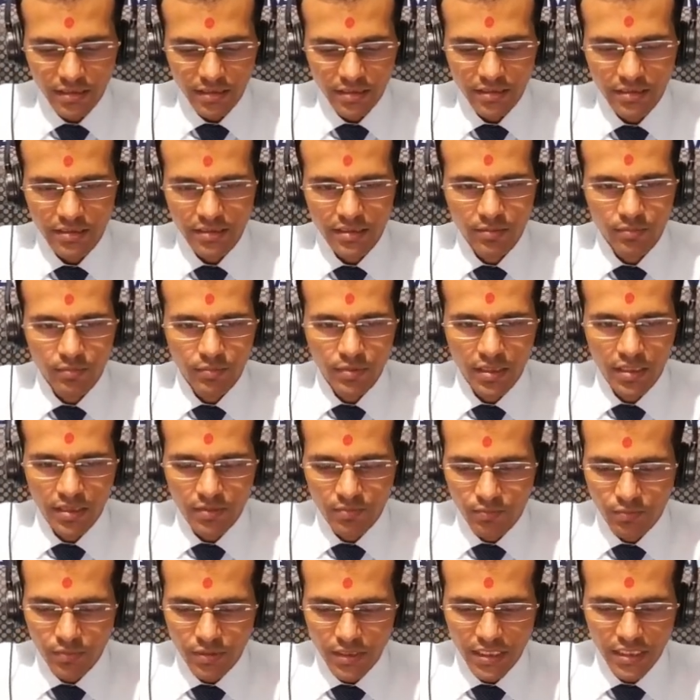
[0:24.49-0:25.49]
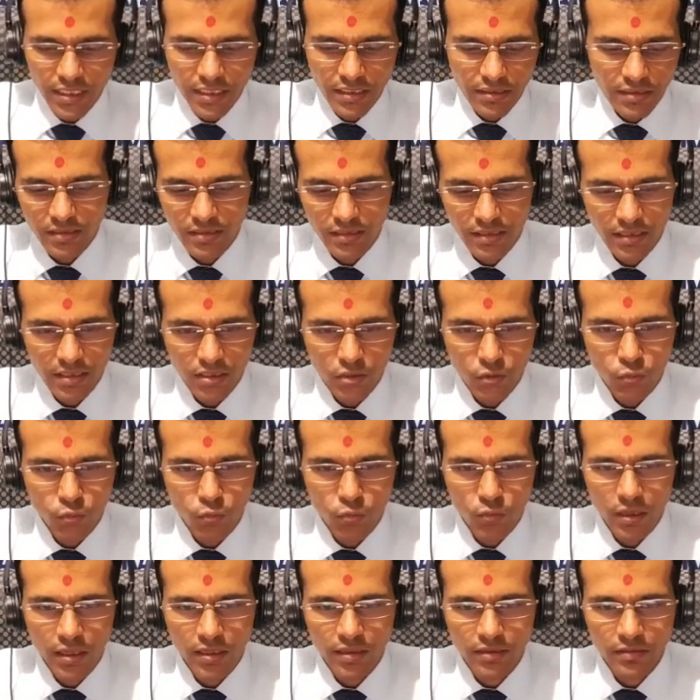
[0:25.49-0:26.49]
then simply print set
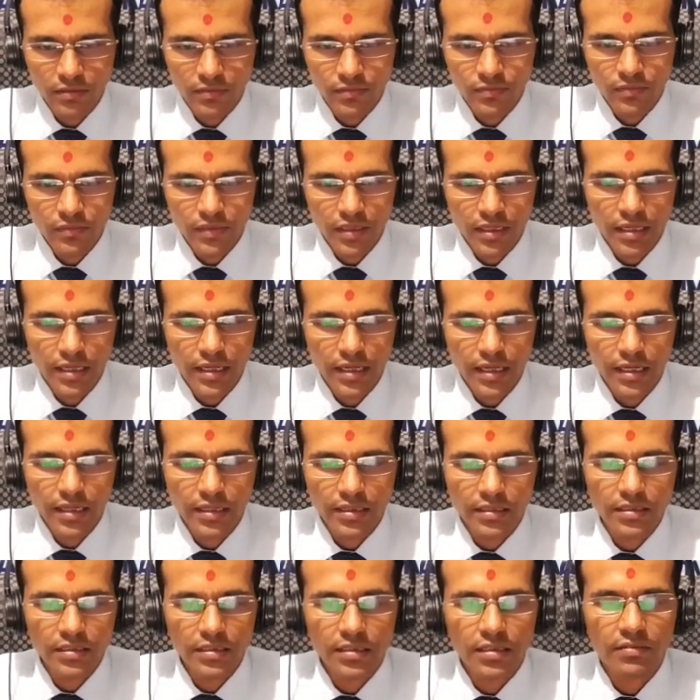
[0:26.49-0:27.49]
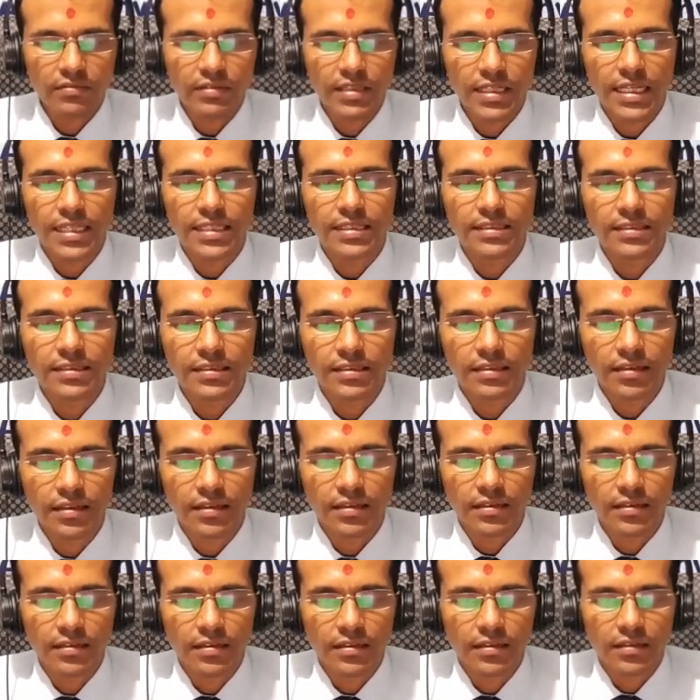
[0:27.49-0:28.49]
1, and here we can see that